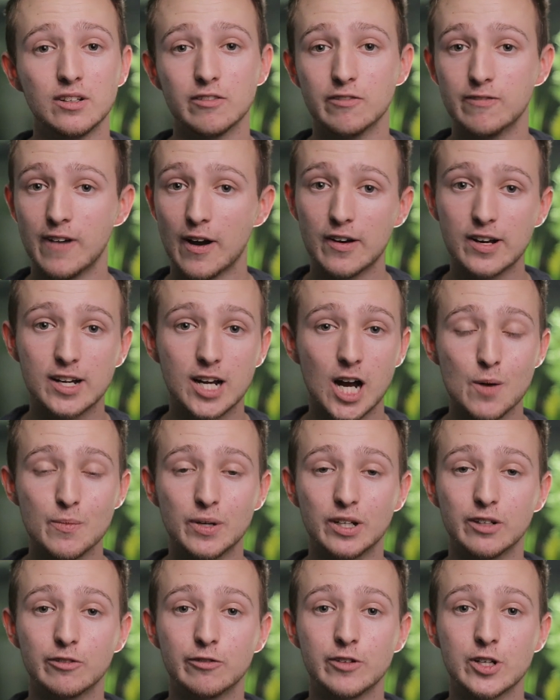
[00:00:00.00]

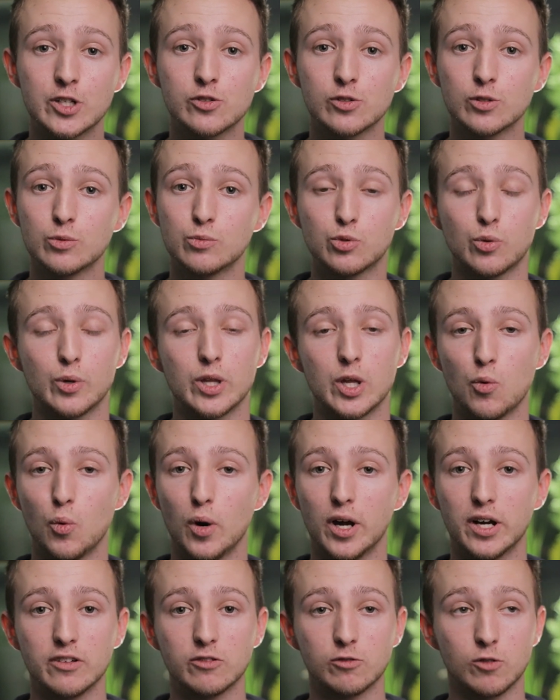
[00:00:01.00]
in fish rooms where they
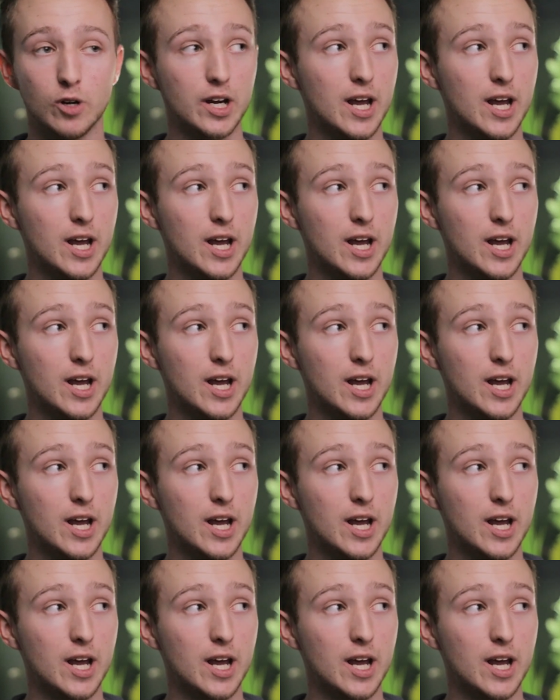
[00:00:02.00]
want to